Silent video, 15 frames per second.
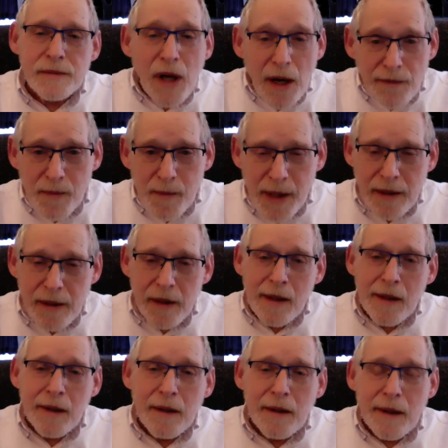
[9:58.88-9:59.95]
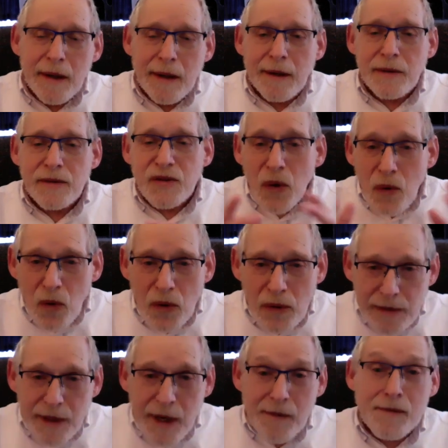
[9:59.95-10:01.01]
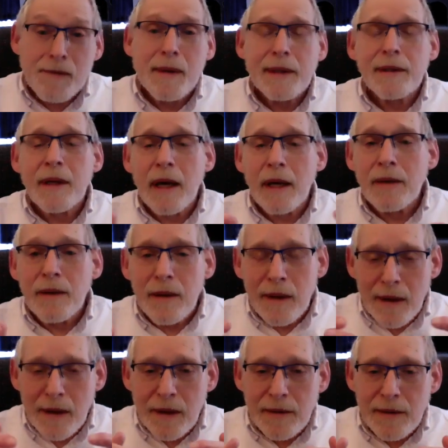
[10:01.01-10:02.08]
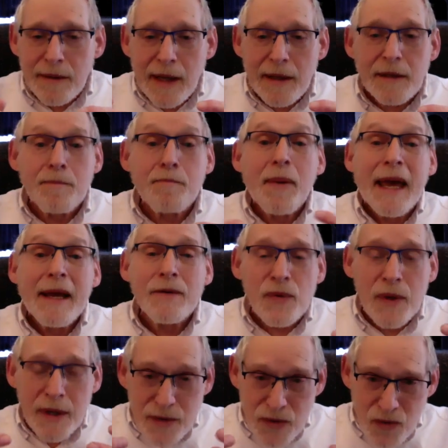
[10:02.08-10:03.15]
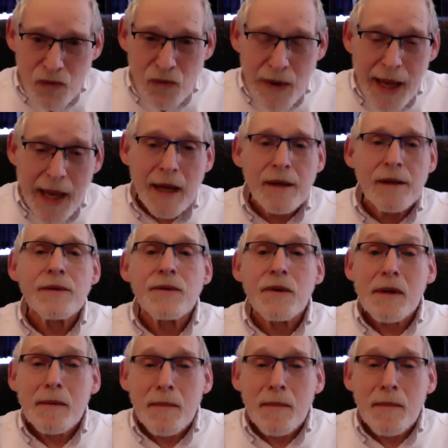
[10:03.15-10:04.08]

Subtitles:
government so-called government that that the patriots ran during